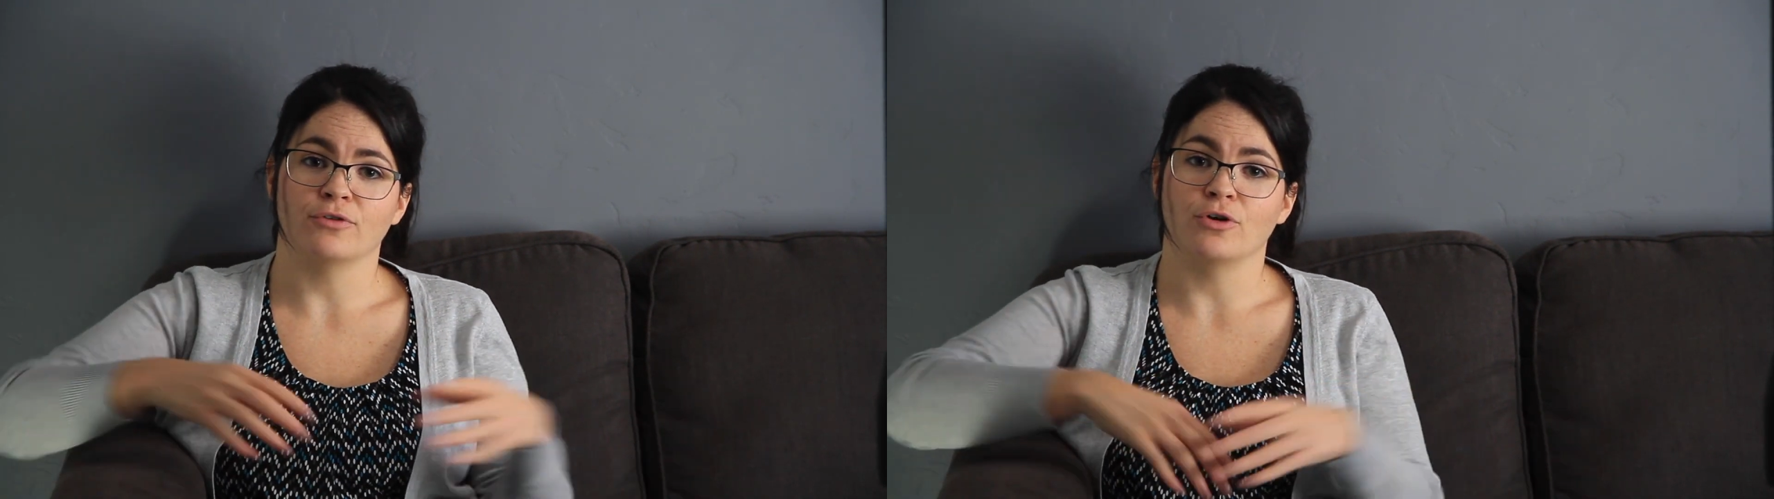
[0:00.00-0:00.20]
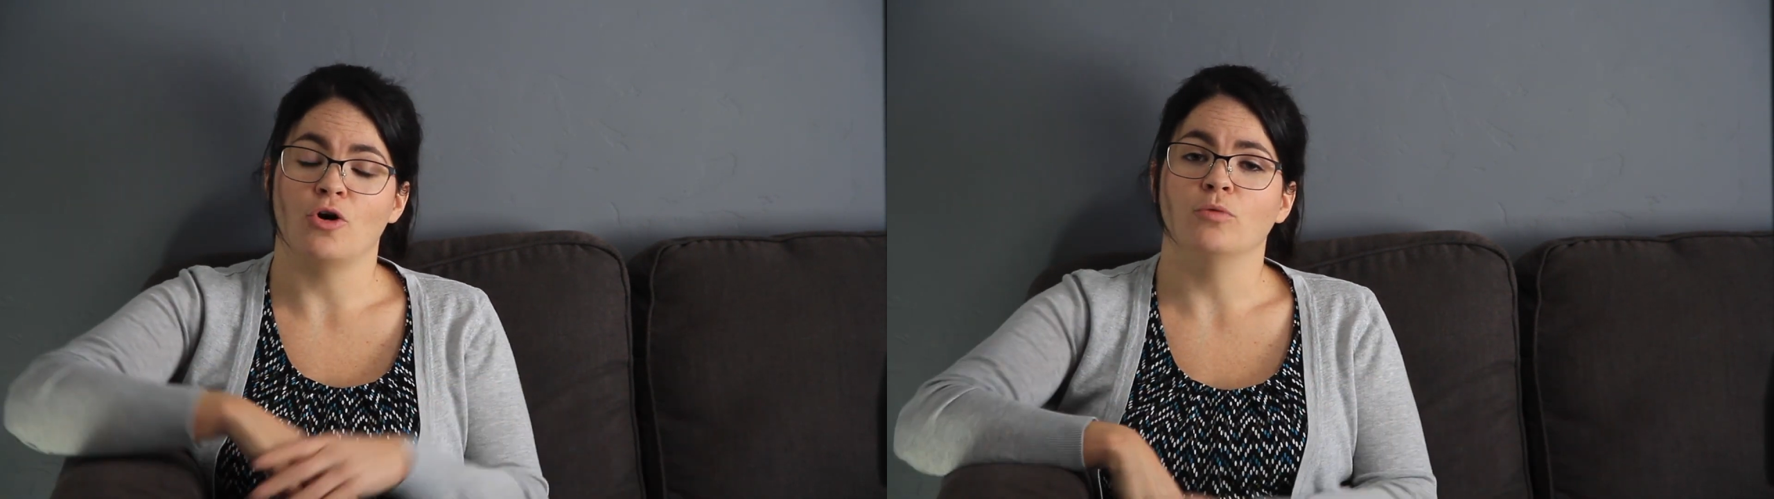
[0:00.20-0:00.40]

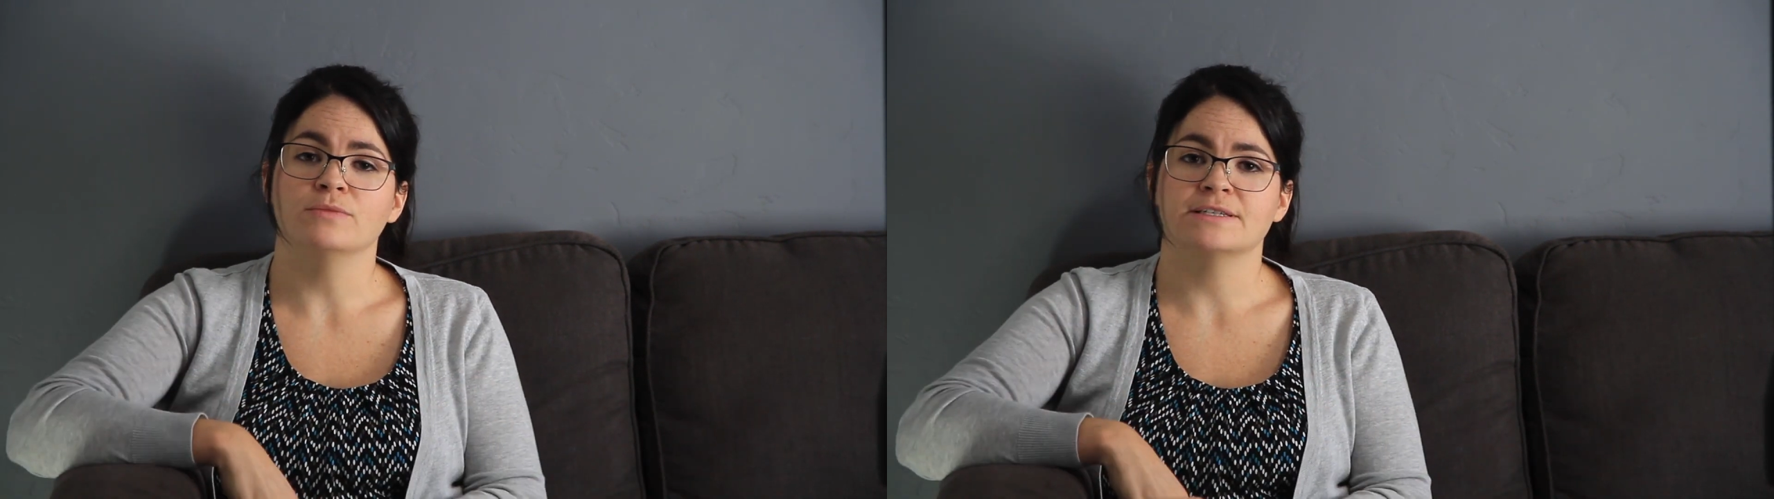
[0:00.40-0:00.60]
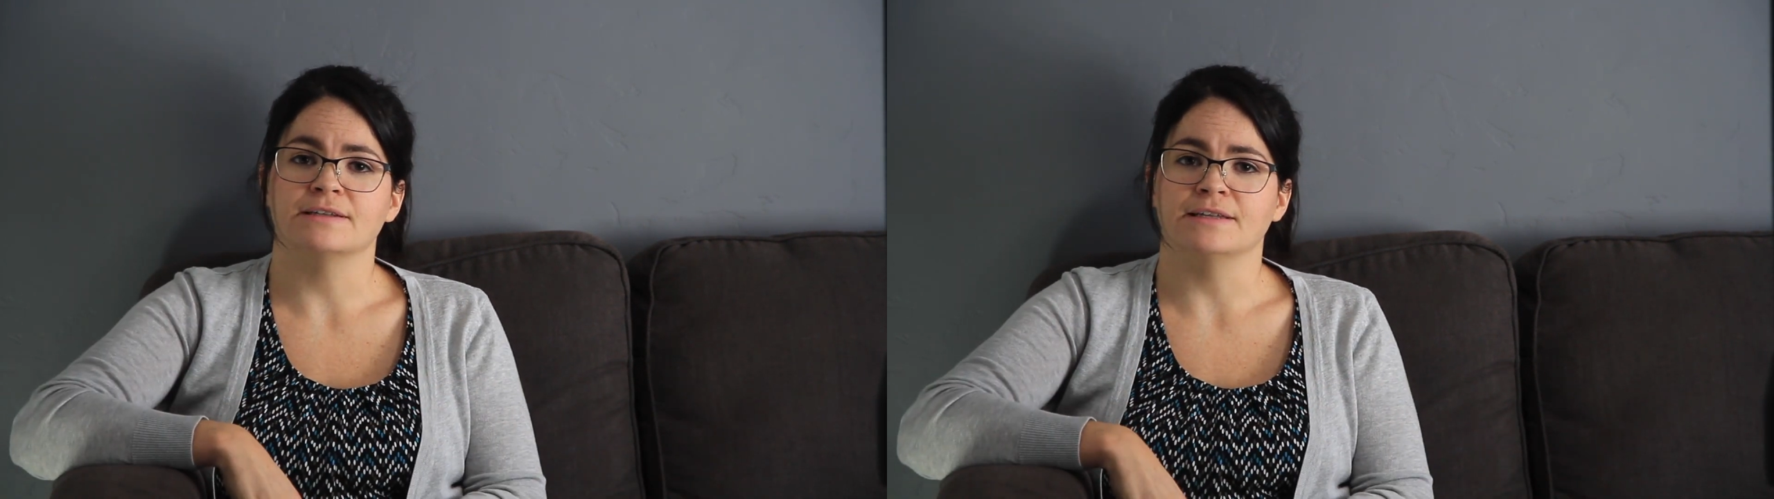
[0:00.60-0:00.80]
their
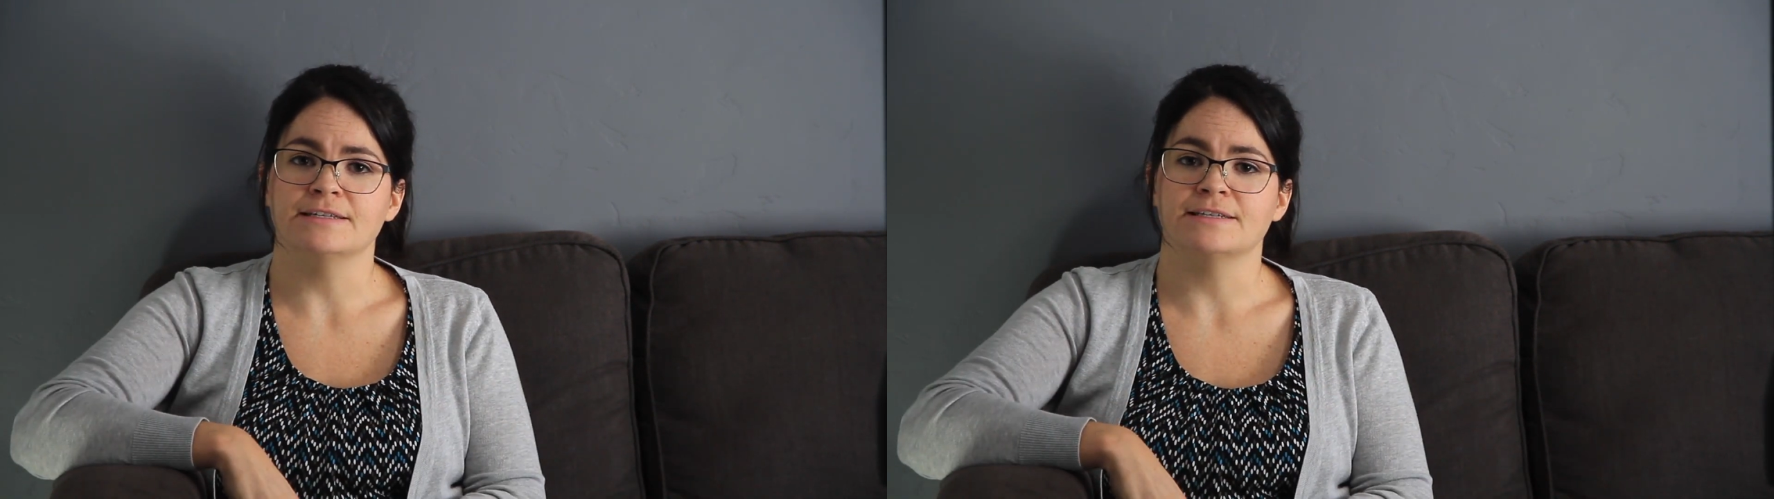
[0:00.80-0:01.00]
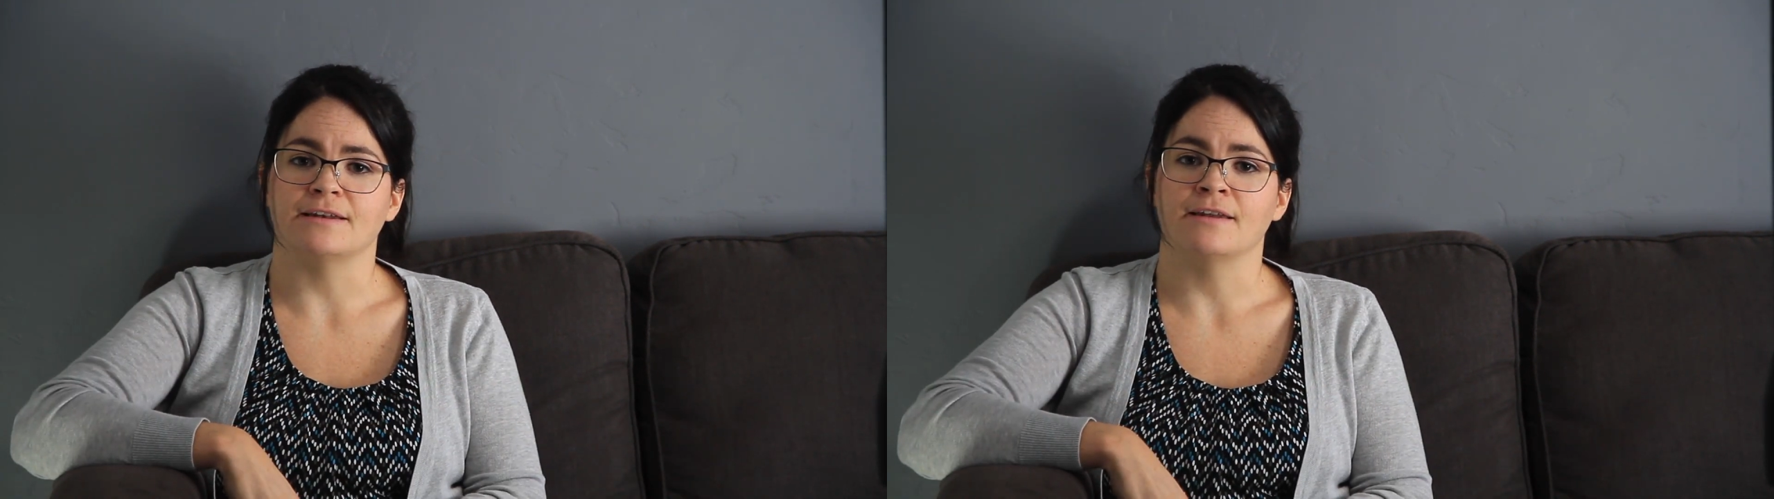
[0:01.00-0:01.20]
homes to
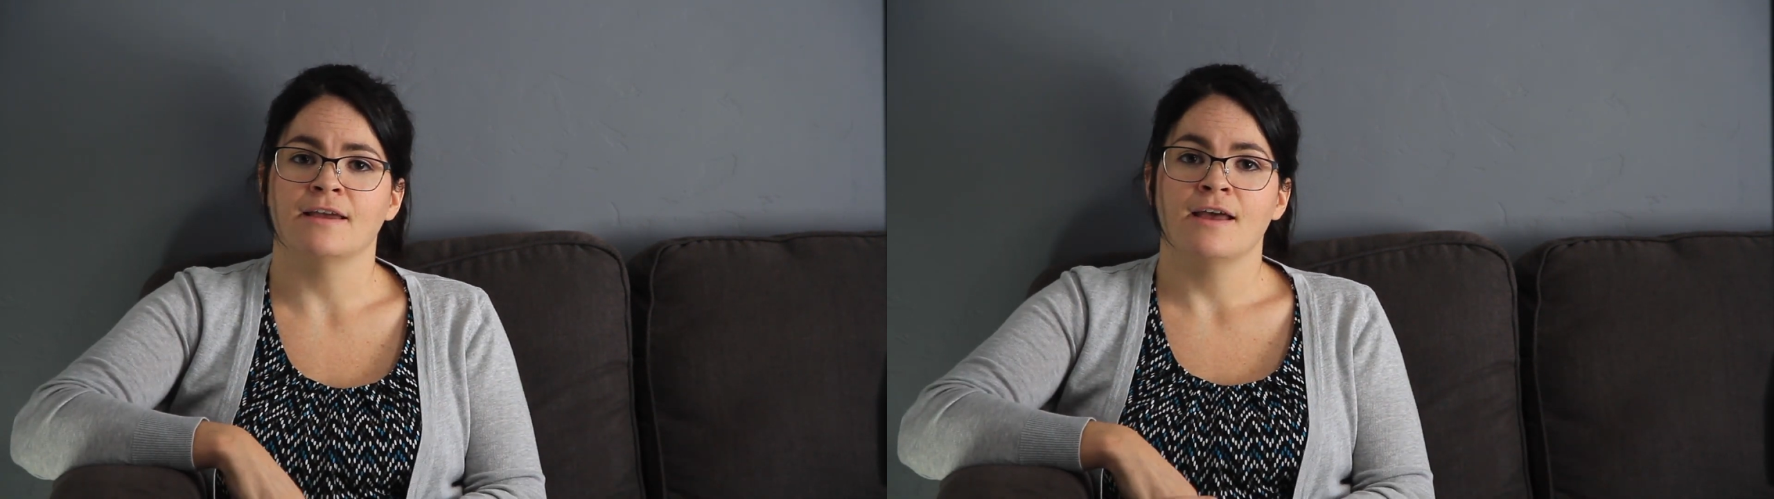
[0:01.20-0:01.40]
listen,